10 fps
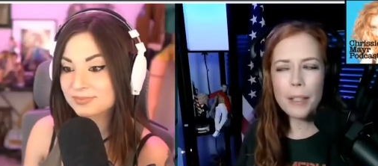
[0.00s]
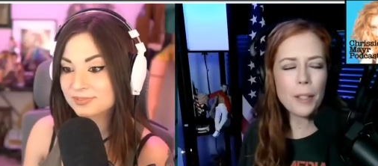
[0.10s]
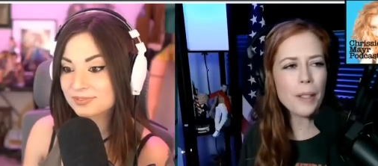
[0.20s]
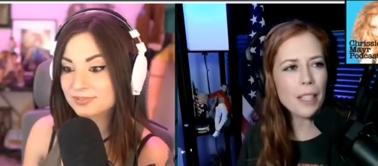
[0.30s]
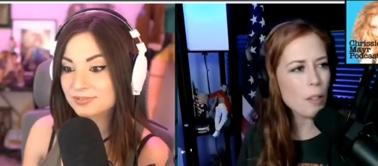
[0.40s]
Speaker 1: we
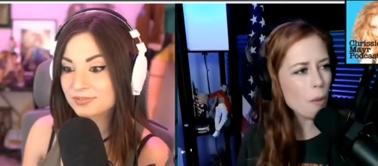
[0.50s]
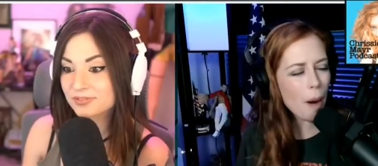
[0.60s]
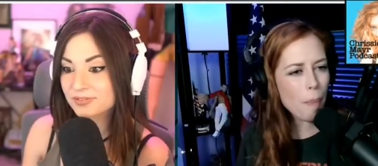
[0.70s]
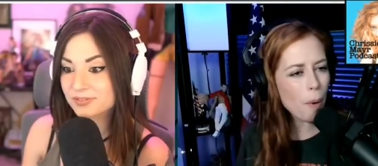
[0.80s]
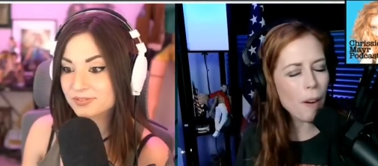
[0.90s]
doing this to
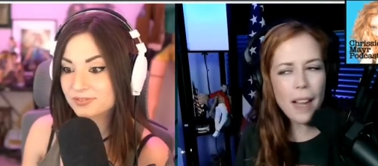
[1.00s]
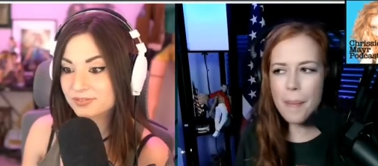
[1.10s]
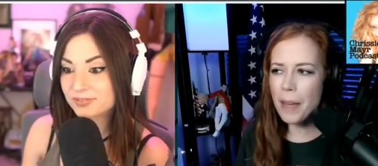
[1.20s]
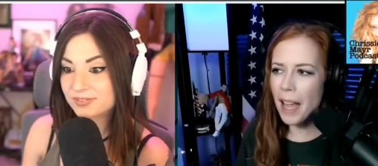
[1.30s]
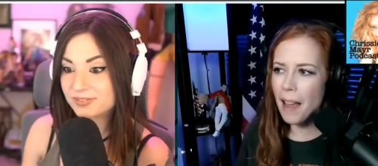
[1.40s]
our poor
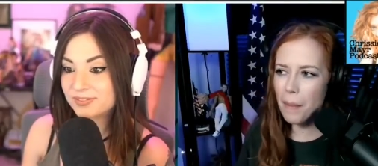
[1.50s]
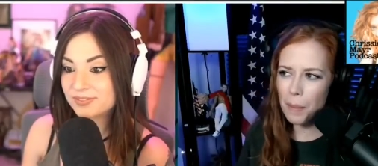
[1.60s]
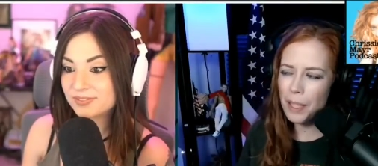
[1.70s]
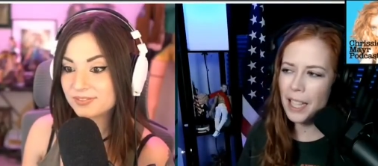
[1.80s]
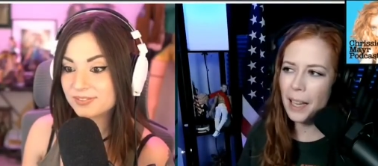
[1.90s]

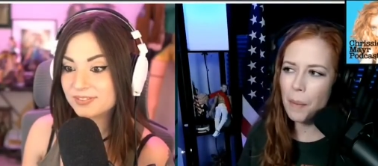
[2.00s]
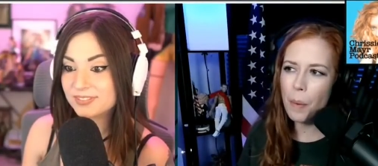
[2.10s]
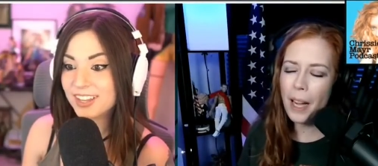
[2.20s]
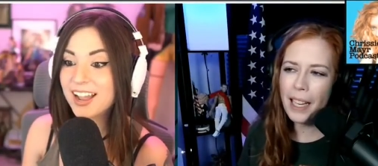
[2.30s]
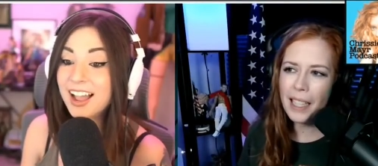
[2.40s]
M&Ms? Like,
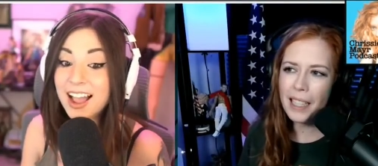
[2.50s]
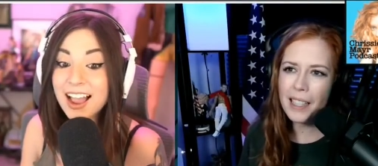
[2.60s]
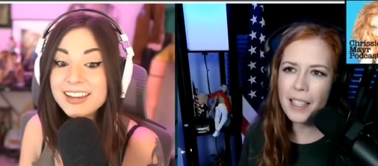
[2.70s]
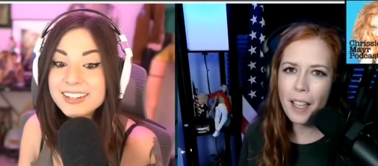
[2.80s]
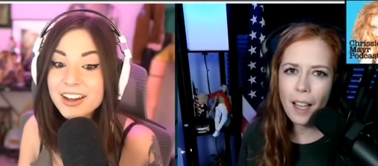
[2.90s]
what
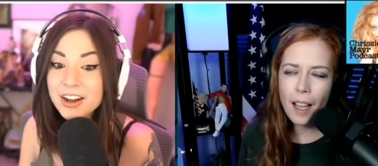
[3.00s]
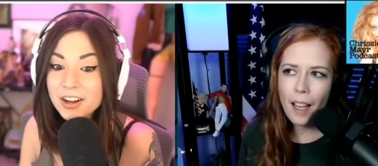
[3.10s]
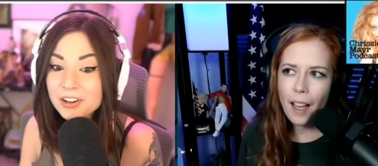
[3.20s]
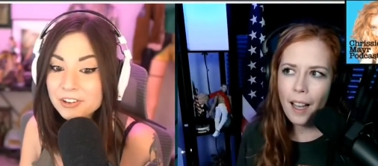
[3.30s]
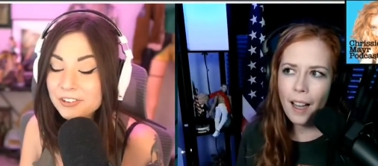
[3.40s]
is... I
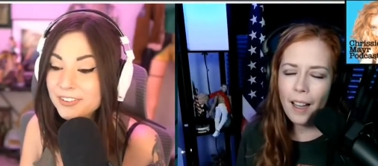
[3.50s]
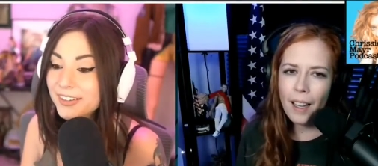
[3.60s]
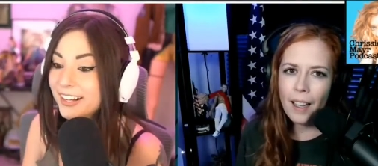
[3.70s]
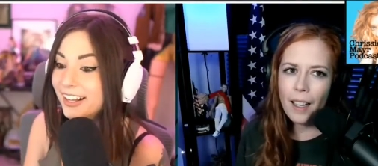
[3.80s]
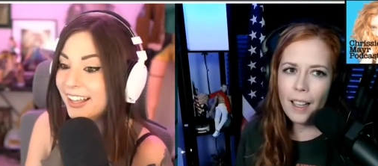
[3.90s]
know.
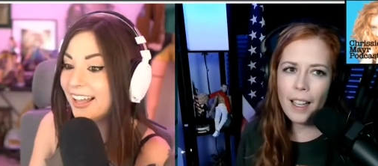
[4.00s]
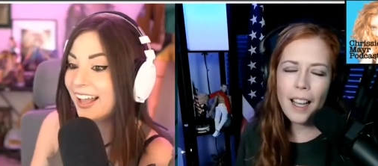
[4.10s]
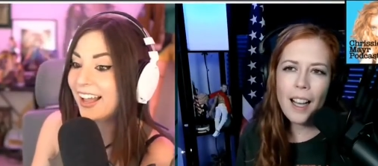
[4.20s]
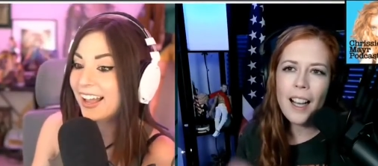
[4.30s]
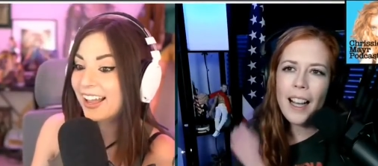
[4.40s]

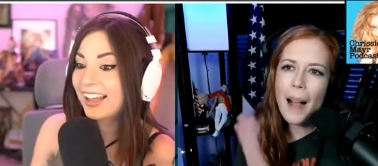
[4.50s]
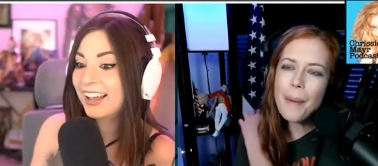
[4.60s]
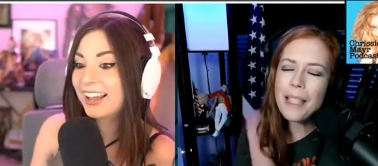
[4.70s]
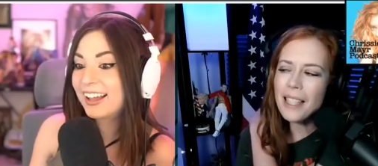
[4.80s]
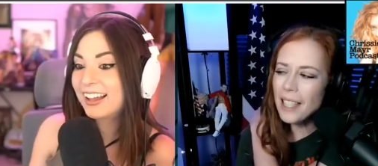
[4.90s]
I
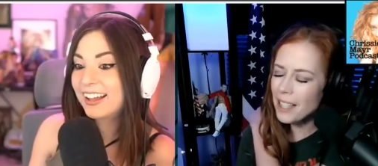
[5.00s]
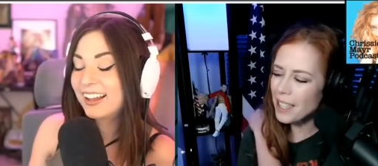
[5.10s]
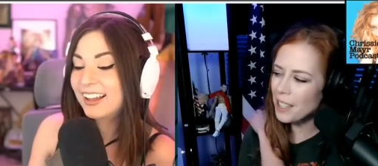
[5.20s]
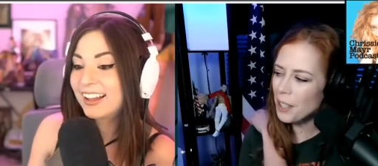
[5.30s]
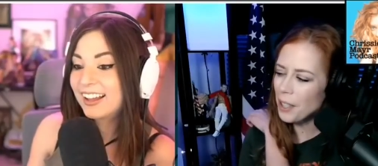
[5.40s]
was
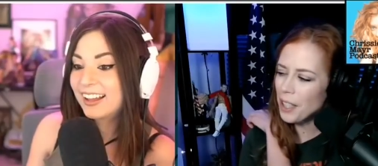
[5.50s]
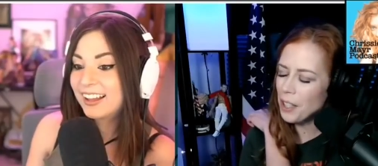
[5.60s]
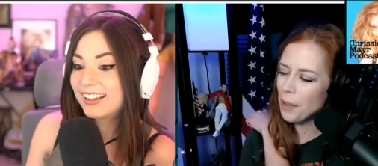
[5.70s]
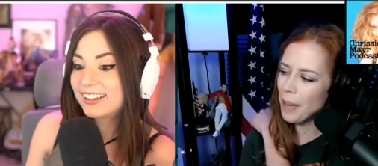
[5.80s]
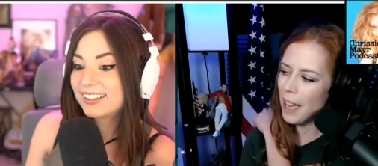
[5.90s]
listening to,
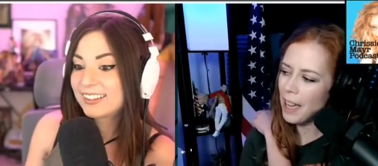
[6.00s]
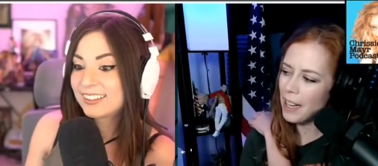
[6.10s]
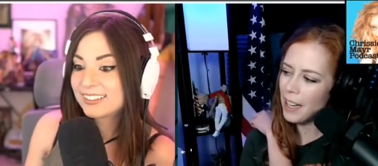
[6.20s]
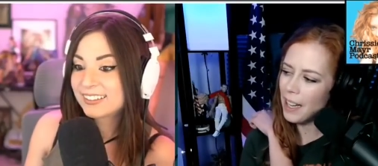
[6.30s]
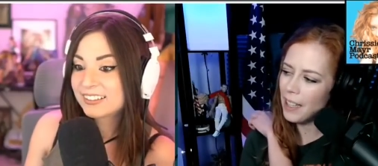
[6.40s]
because you
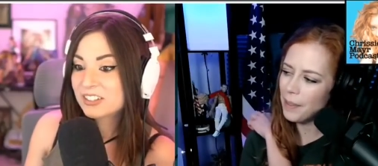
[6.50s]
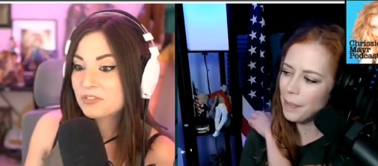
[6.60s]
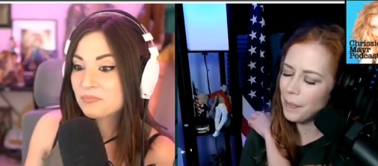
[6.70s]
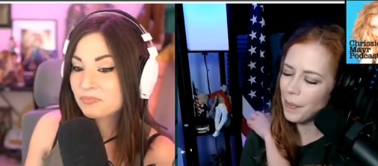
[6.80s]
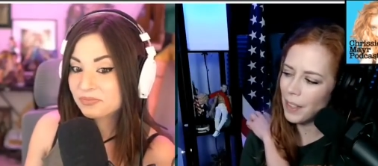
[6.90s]
had...
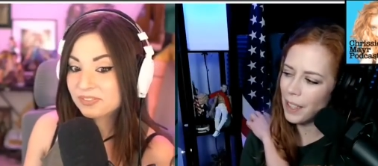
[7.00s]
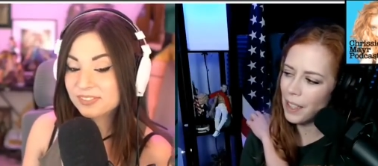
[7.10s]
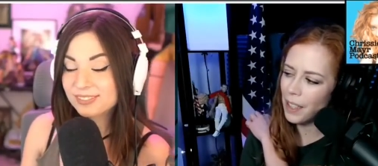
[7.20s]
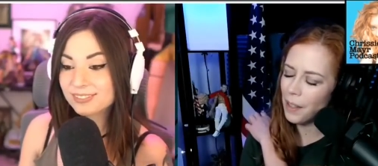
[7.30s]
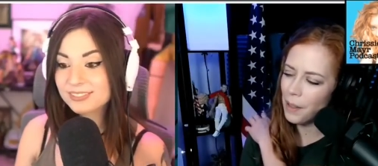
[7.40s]

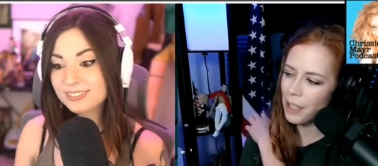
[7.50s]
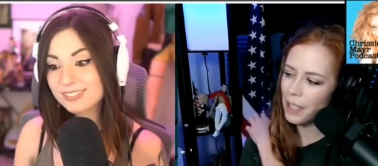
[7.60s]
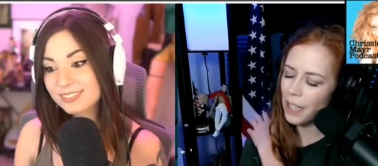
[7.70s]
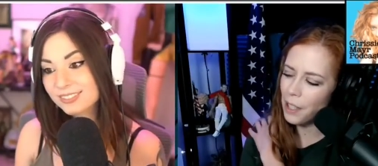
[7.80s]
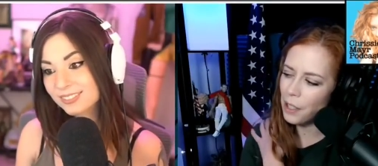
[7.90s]
it was this
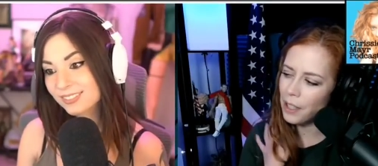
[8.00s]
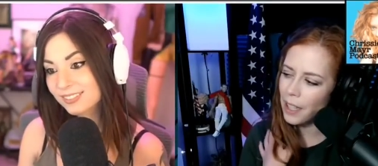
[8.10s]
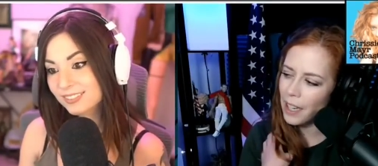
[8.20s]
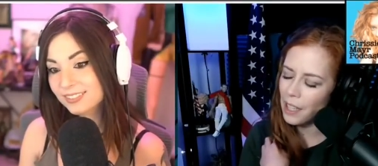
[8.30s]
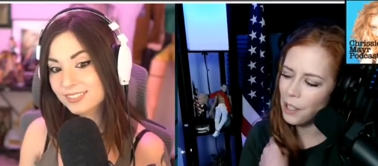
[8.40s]
Asian
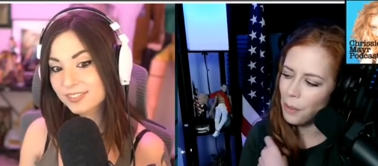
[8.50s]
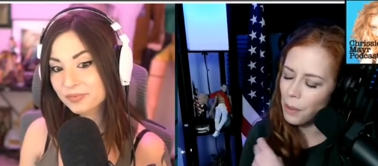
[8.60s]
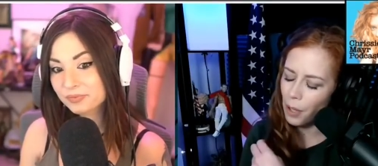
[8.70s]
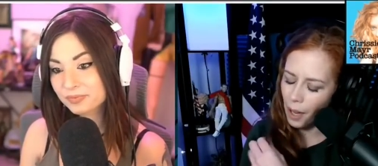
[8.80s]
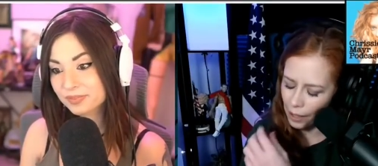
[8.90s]
lady. She
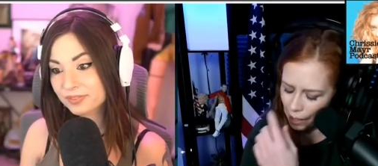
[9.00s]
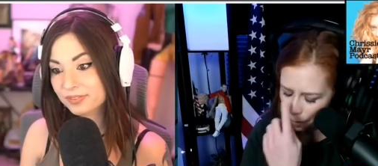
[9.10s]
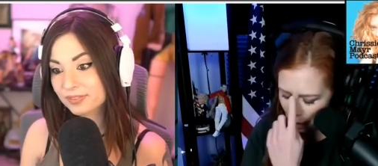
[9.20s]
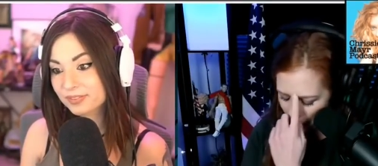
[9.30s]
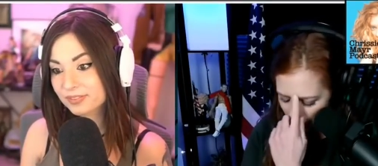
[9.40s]
was talking
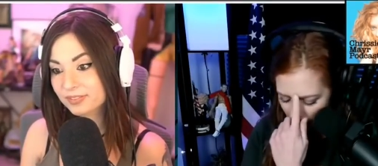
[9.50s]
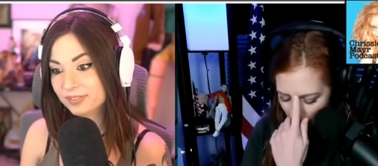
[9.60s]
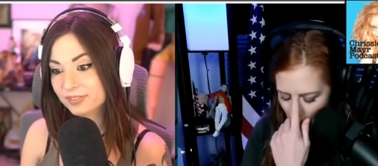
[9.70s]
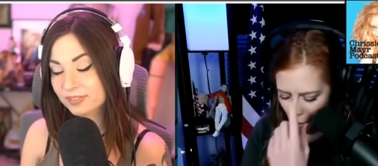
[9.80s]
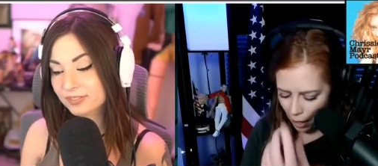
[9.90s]
about
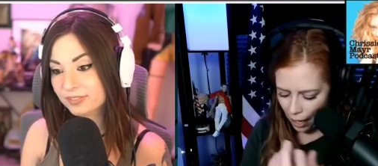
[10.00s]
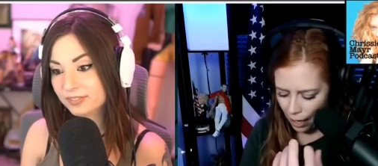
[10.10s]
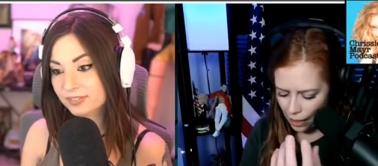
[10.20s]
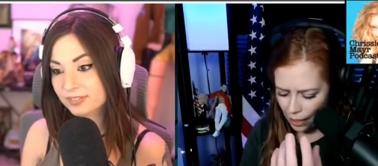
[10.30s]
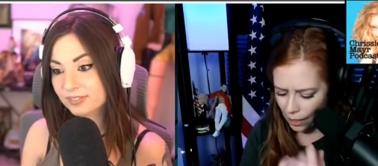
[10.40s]
like
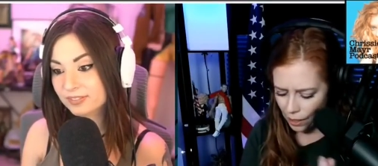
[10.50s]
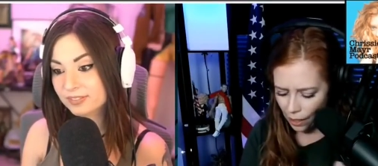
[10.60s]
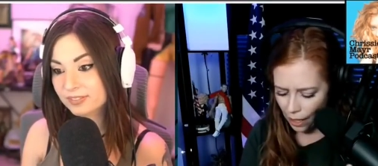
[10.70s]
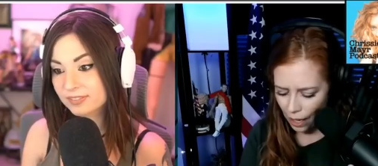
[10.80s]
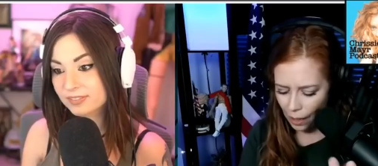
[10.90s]
why they need
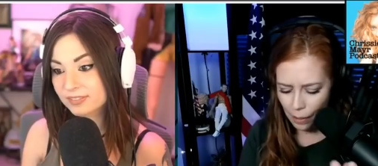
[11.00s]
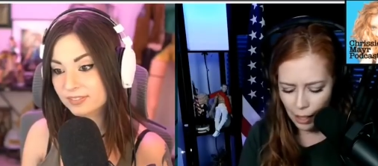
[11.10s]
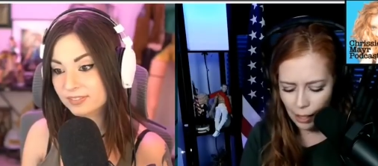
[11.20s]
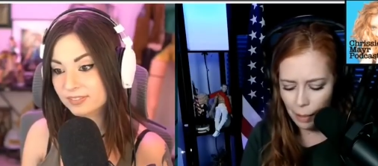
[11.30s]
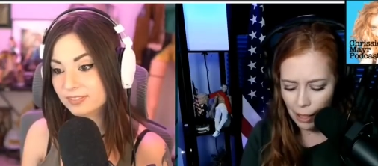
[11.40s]
to, and I was
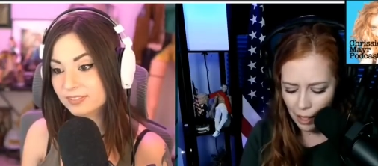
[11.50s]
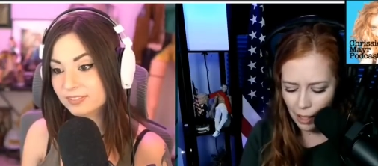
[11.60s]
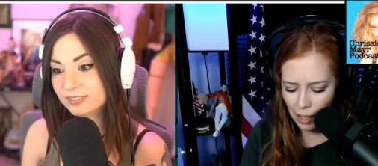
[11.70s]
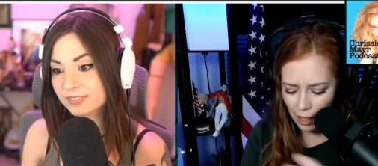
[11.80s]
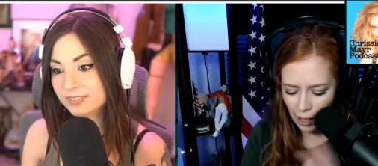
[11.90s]
like, let me
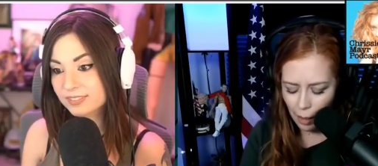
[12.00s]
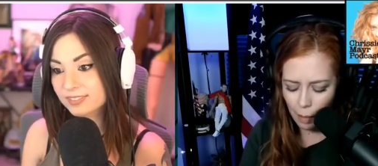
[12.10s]
listen to this,